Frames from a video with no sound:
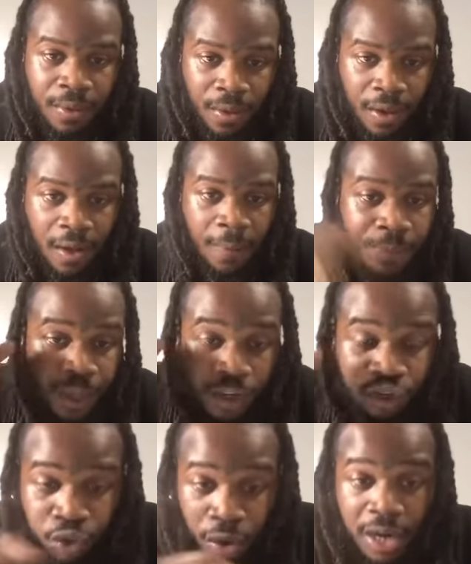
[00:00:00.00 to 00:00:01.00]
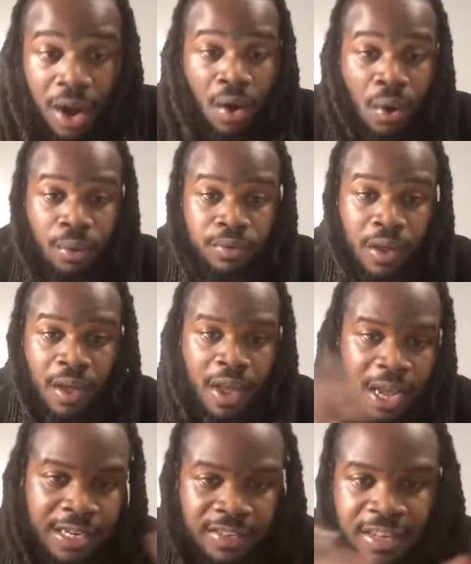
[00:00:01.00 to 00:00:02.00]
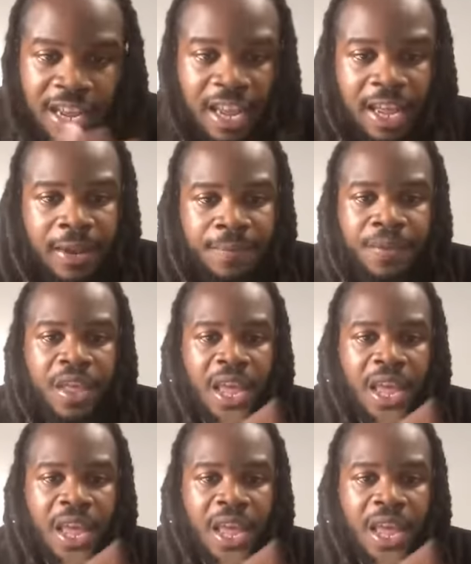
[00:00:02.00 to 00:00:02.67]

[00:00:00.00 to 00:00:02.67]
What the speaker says: the adrenals, and the skin.